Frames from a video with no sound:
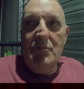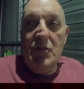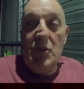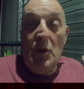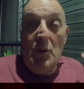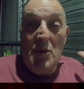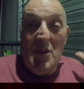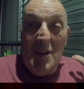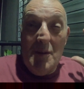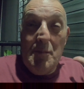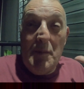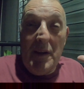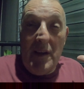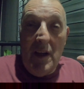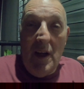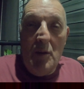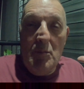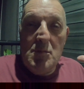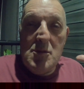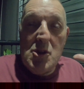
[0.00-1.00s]
So it
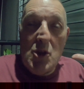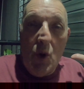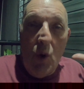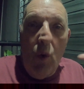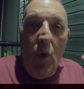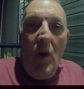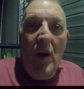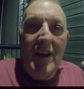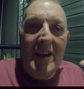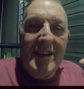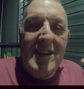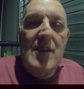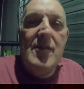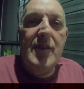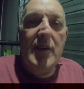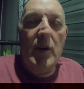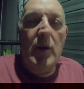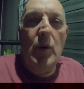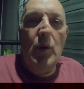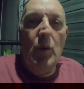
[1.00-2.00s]
becomes quite
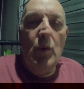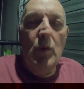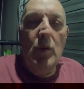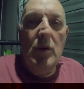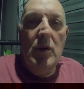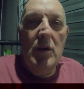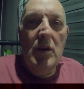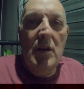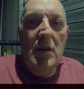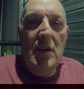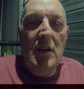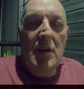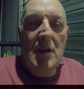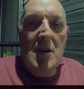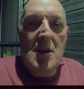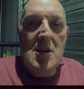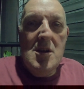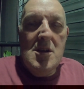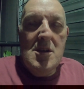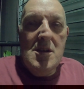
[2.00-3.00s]
difficult
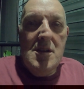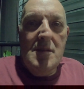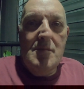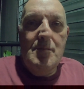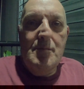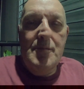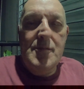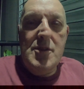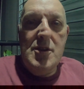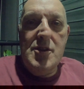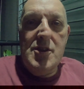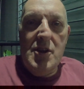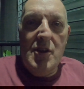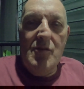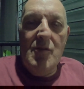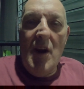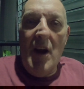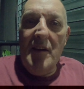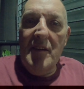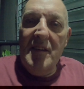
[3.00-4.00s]
to
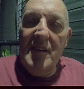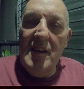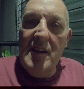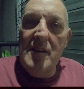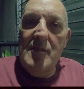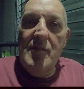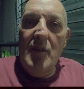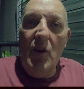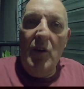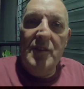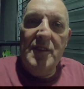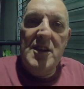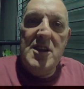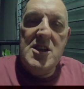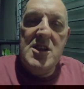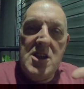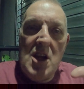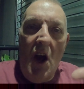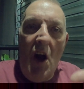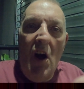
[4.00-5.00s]
turn around and live on
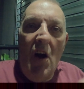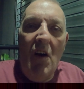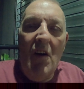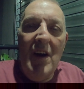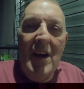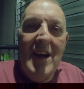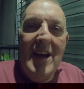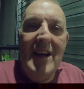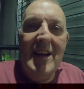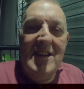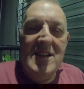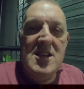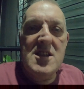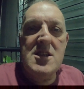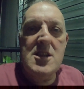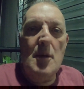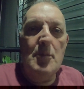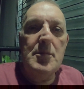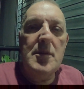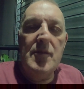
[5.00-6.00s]
these high-end
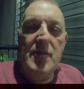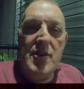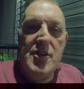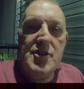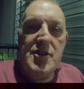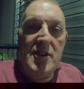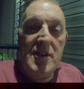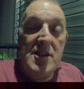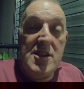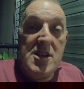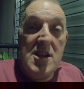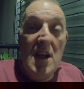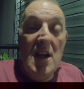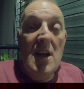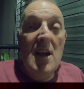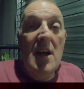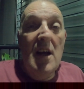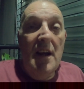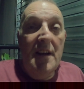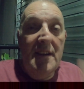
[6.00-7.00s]
subdivisions
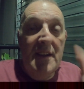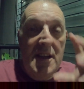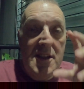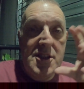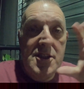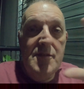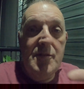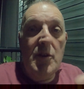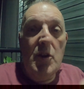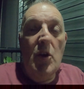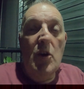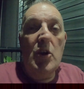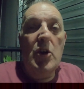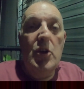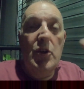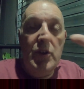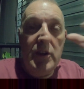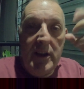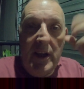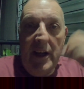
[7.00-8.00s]
unless you've got
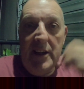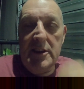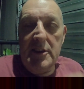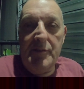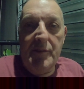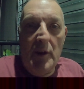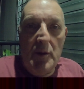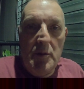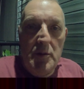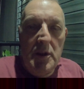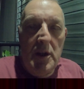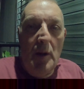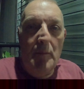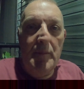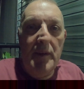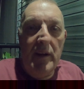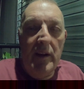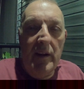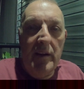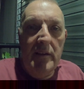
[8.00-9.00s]
good cash flow
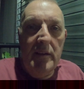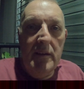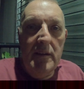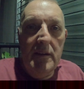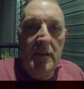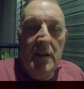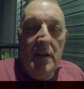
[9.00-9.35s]
coming in